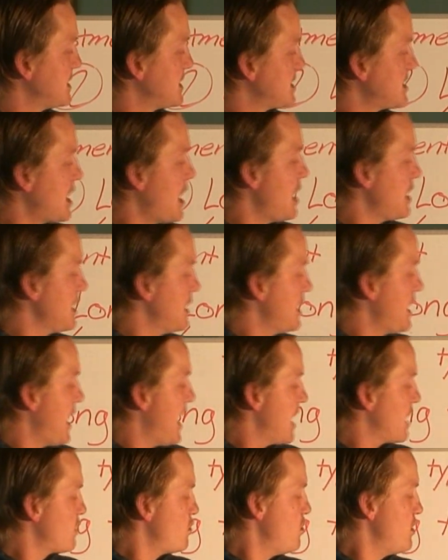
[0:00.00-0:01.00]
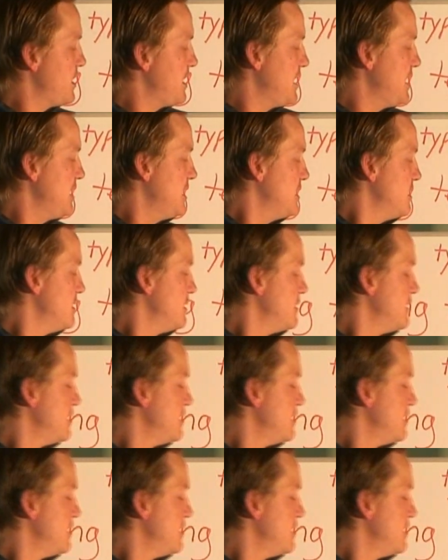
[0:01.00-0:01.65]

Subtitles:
solid equity